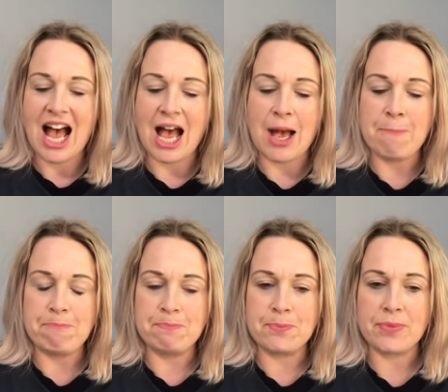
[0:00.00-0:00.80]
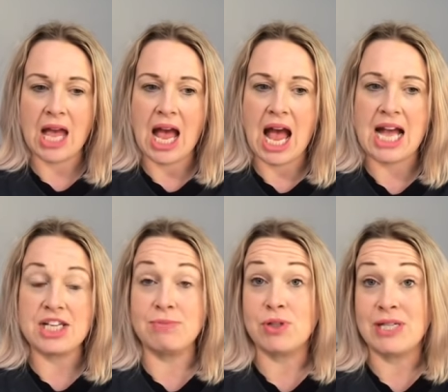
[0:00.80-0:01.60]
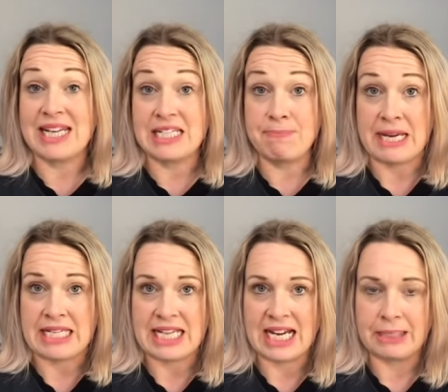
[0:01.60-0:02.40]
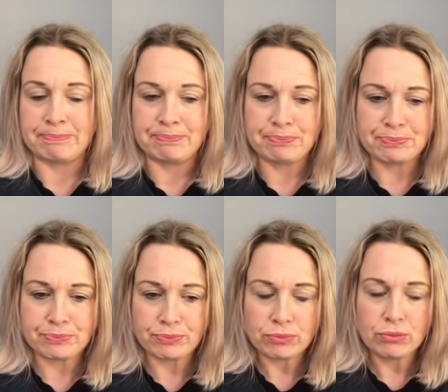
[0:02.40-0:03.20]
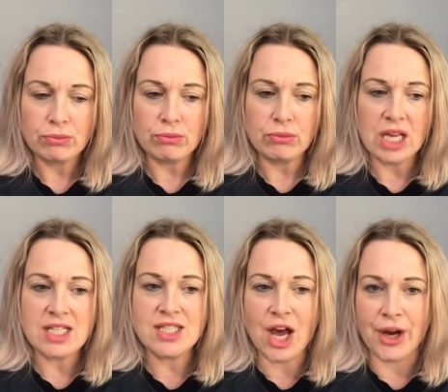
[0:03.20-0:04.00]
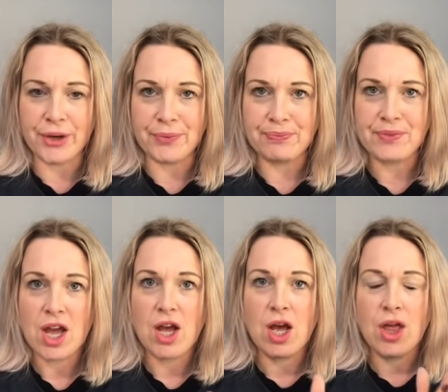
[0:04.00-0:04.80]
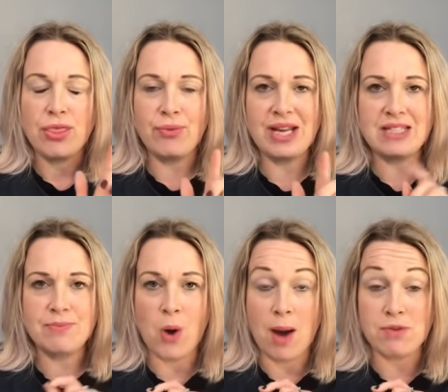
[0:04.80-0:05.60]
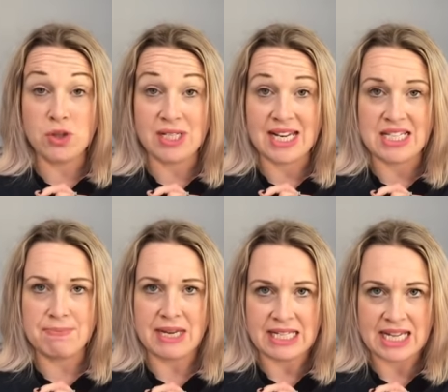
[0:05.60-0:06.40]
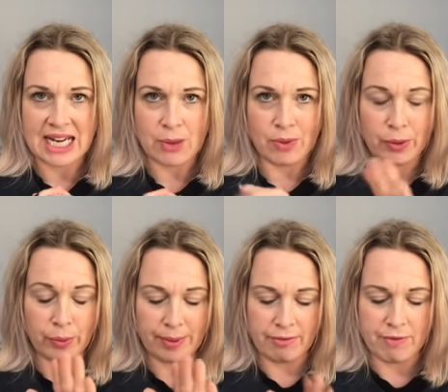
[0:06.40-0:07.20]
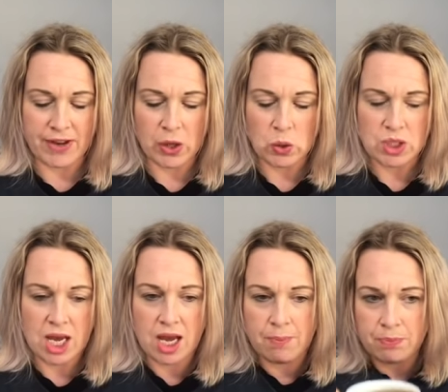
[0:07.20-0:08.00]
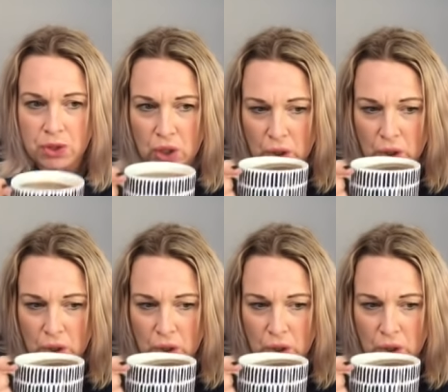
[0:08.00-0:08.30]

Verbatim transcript: um, and I'm doing an SP day. So the reason I'm doing an SP day will all be revealed. Um,